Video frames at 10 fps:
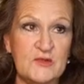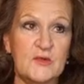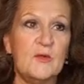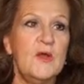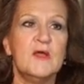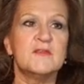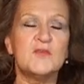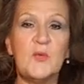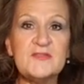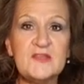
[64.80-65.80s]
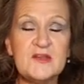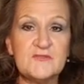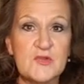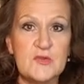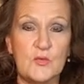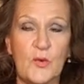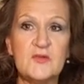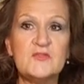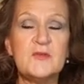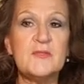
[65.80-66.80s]
to you. So, what's in it for you? What
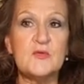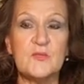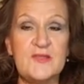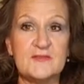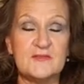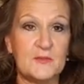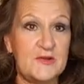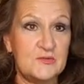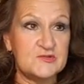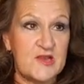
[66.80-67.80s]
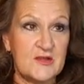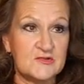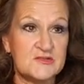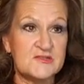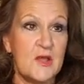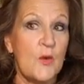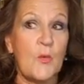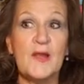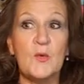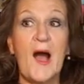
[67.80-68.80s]
are some of the reasons that we do challenges?
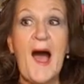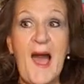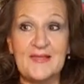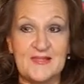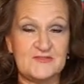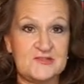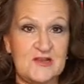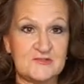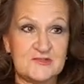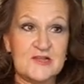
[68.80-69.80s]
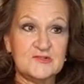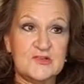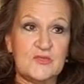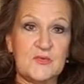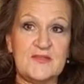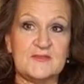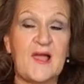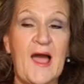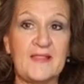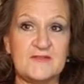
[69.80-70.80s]
Why do I love challenges? I'll share the reasons
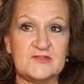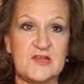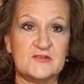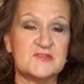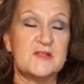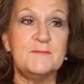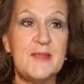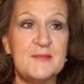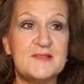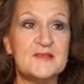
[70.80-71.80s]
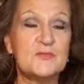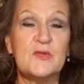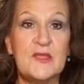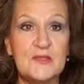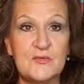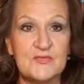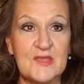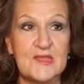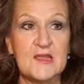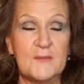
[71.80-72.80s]
I love challenges, and maybe this will get you
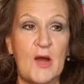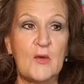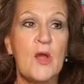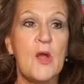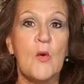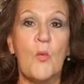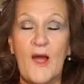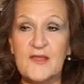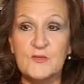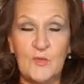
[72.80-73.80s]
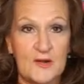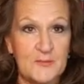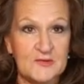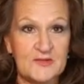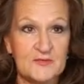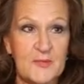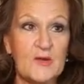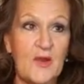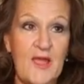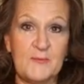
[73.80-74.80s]
thinking about why you want to participate
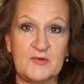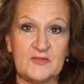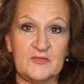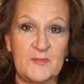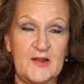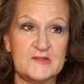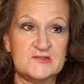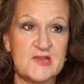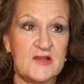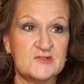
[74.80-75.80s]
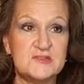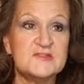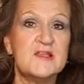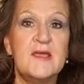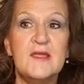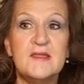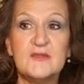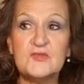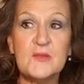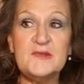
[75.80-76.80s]
or have participated in challenges.
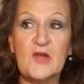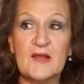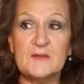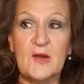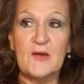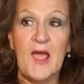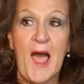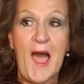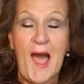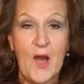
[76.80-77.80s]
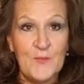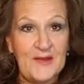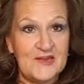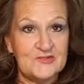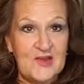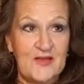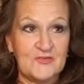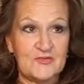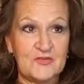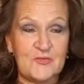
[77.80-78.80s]
Yesterday, we talked about how many
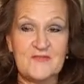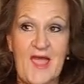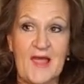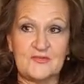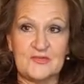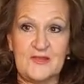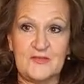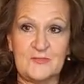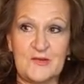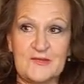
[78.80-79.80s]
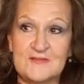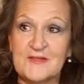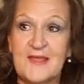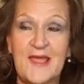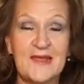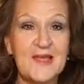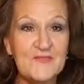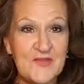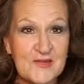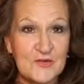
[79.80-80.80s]
challenges we've actually experienced. And I
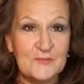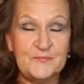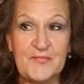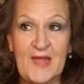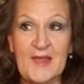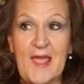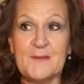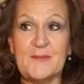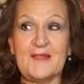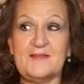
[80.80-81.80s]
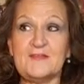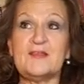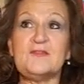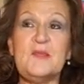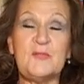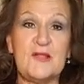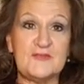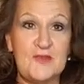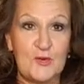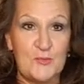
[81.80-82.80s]
figured that at my 60
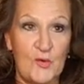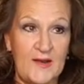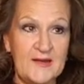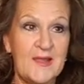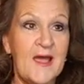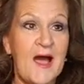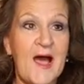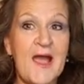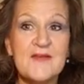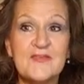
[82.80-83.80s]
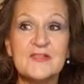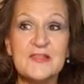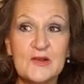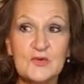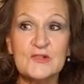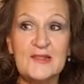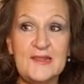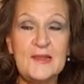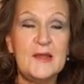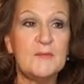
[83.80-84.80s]
plus year point, I have
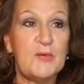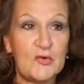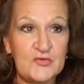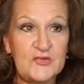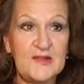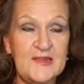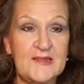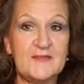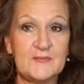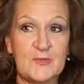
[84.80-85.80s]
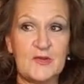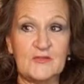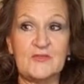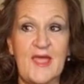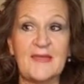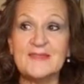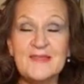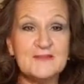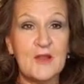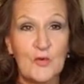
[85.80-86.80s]
literally personally experienced at
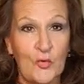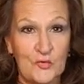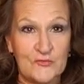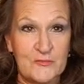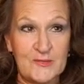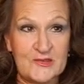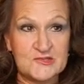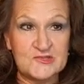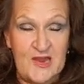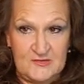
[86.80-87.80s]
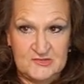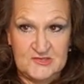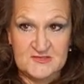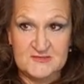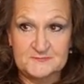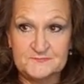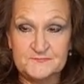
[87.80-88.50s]
least a quarter of a million challenges.